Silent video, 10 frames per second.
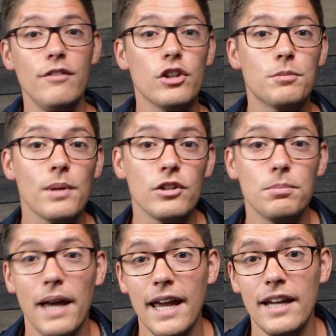If you experience
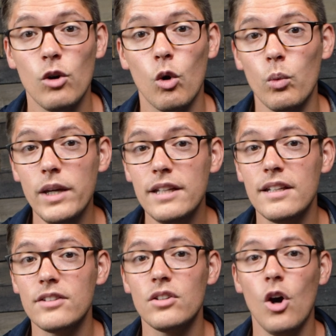pain or
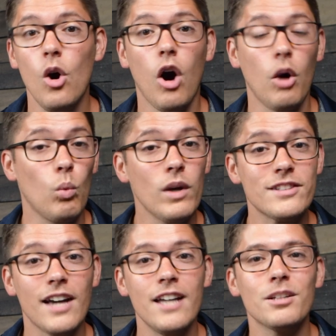weakness on one
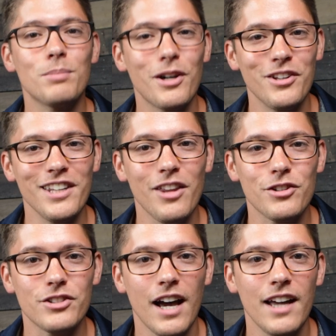side compared to the
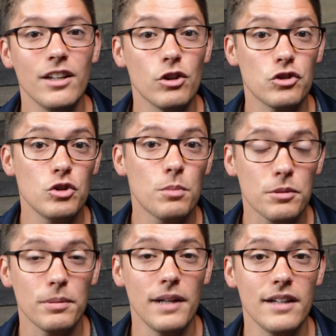other side, your
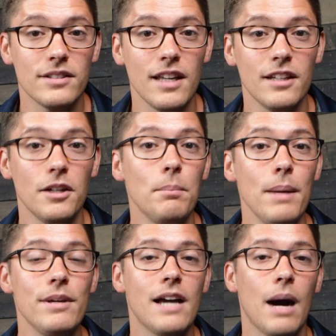supraspinatus tendon
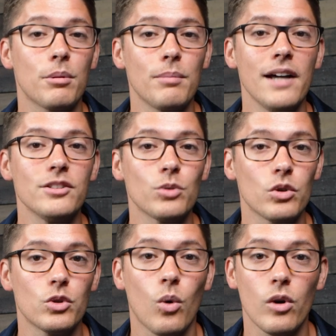may be compromised
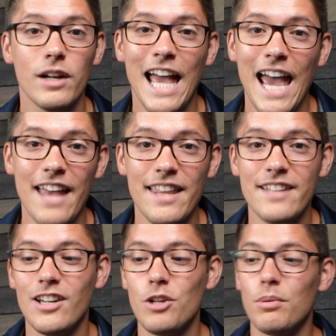or torn, and
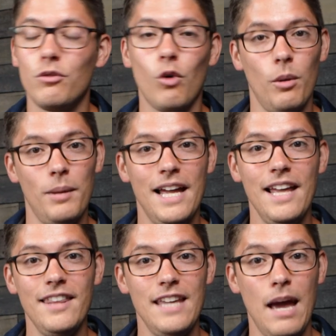that's how you perform
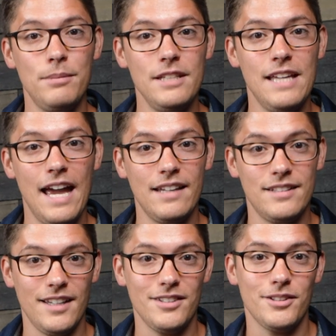the empty can
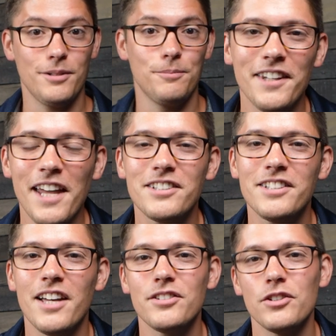test. The next
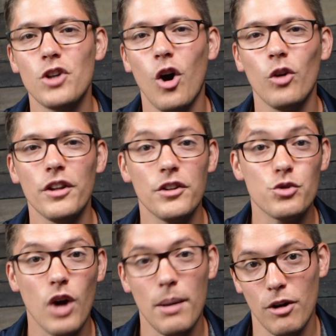test is called the
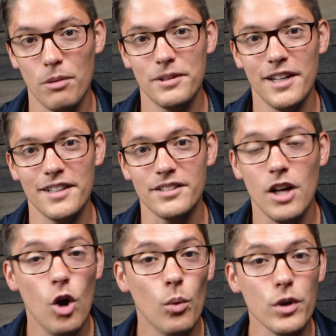drop arm test.
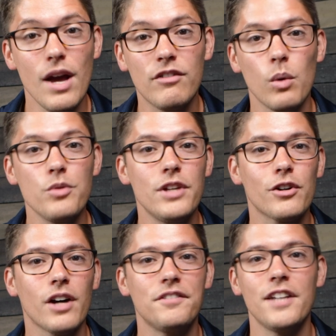When you have a
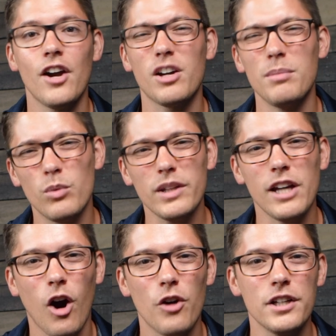rotator cuff tear, it can be really
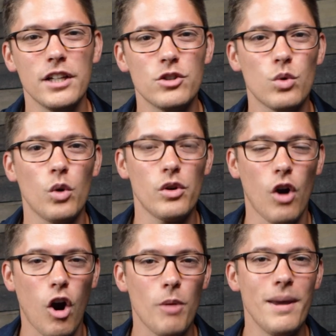hard to control
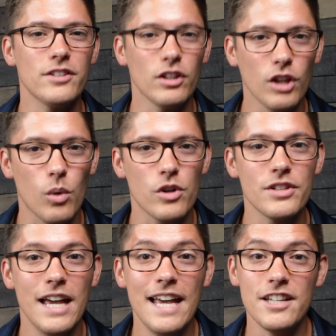your arm as it
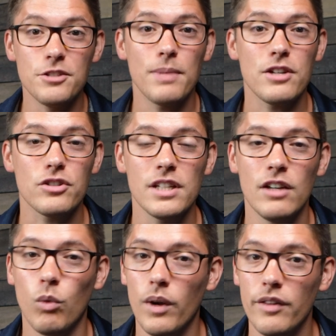lowers, especially
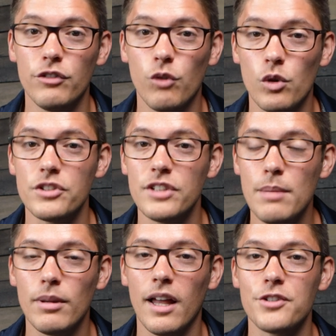if one of the four
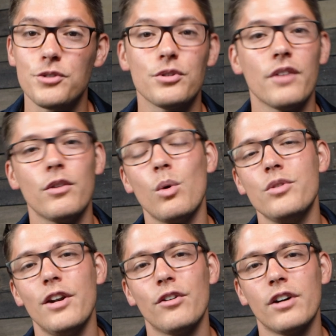stabilizers of the
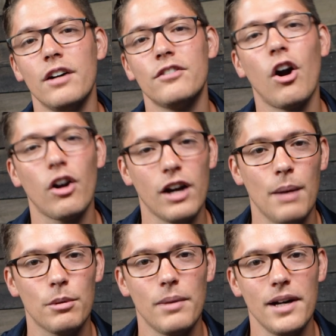rotator cuff are
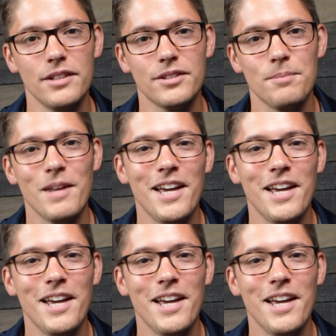compromised.